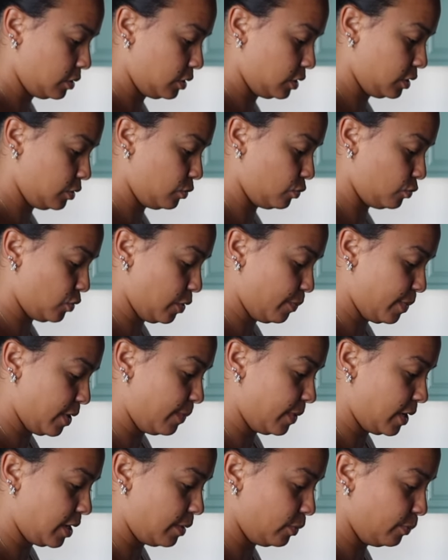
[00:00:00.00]
just rip
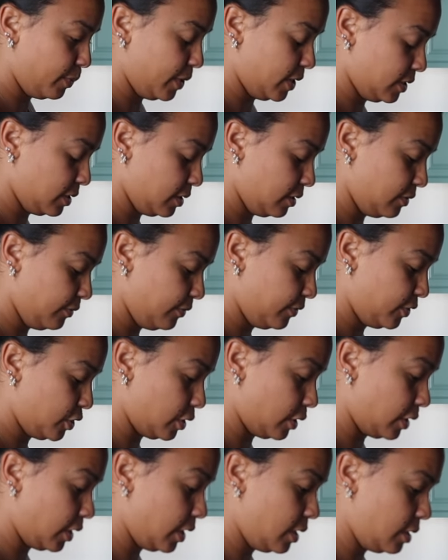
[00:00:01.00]
up a couple pieces of
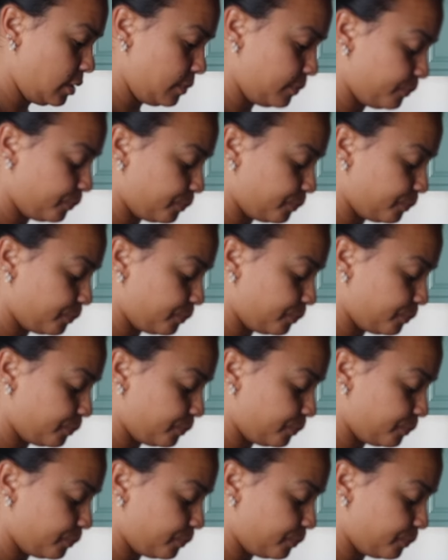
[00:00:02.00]
turkey.